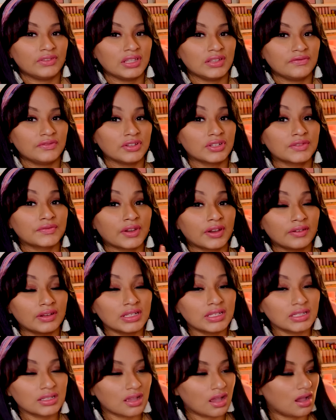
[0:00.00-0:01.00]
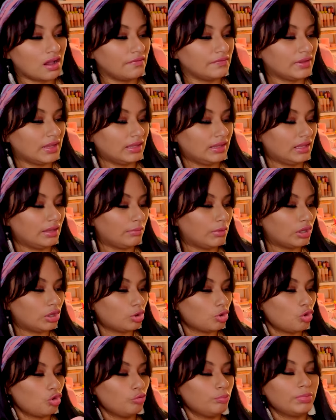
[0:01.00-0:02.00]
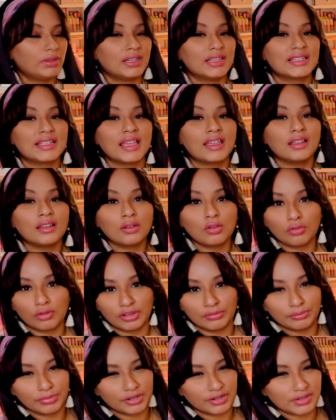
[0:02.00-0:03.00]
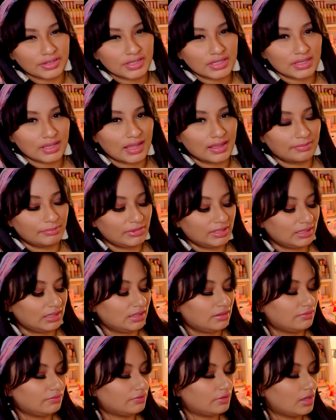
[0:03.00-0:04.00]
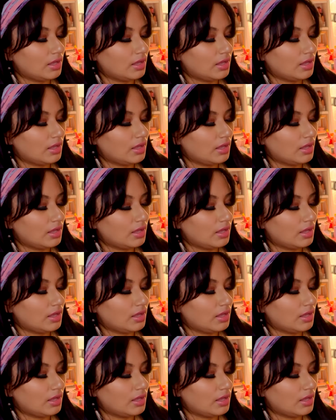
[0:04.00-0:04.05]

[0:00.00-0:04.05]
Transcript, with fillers: feels very soft, and then when you open it, it's like a coin purse I believe.